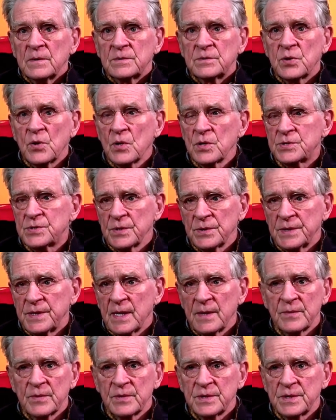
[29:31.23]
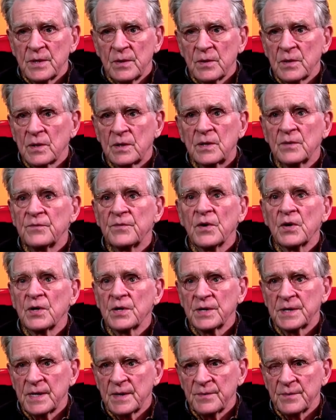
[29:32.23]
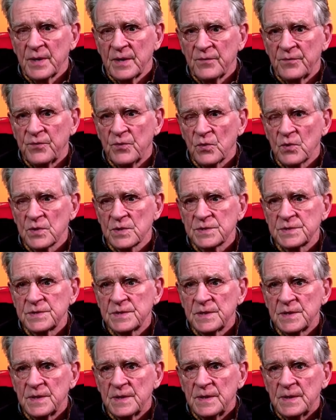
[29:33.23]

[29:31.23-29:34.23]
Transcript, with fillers: tortured them or, or converted them by force.